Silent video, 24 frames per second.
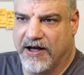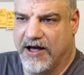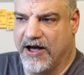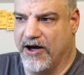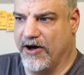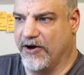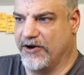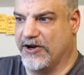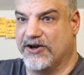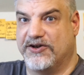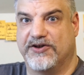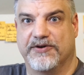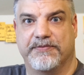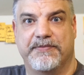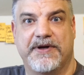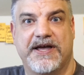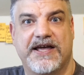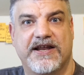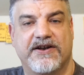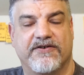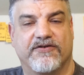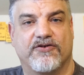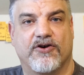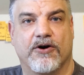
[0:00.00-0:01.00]
a
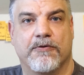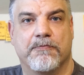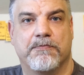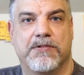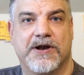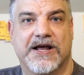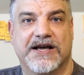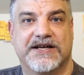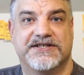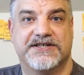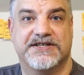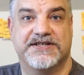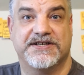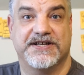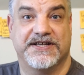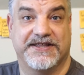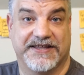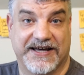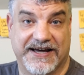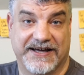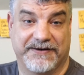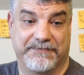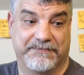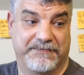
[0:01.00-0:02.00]
domain of complexity
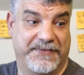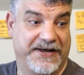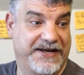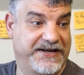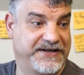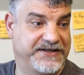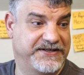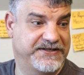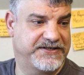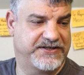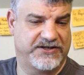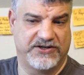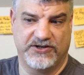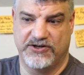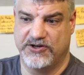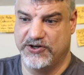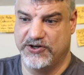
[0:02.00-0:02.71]
that means